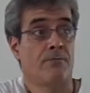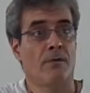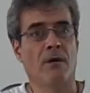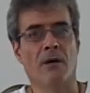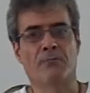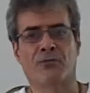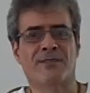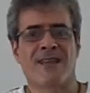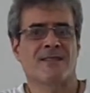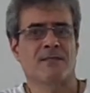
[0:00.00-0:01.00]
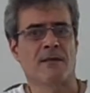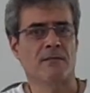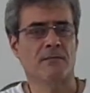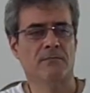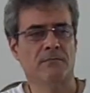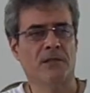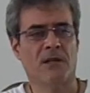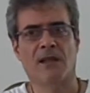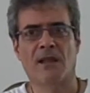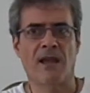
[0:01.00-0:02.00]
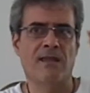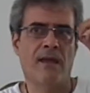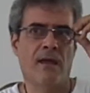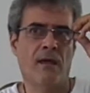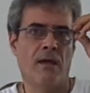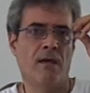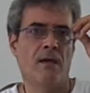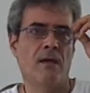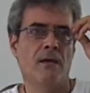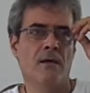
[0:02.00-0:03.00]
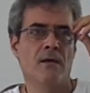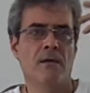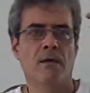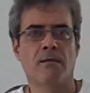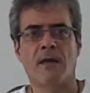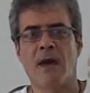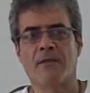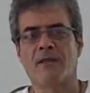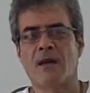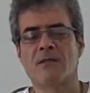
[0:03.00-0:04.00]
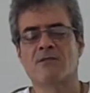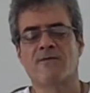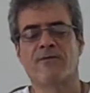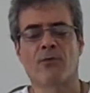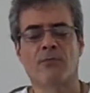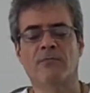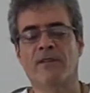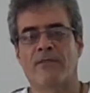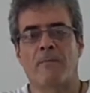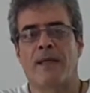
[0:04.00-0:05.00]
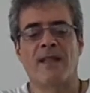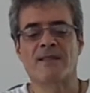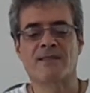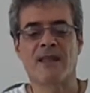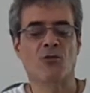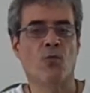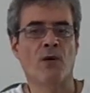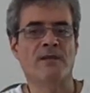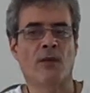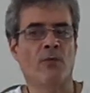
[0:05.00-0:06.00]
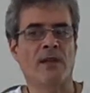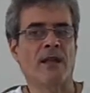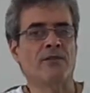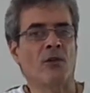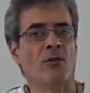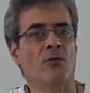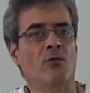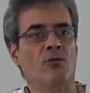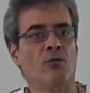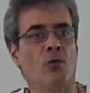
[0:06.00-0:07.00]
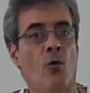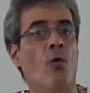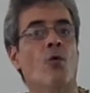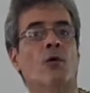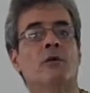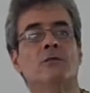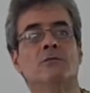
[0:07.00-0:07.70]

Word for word: uh, protested, kind of like the, the habitants from different planets, they don't want the Green Lantern Corps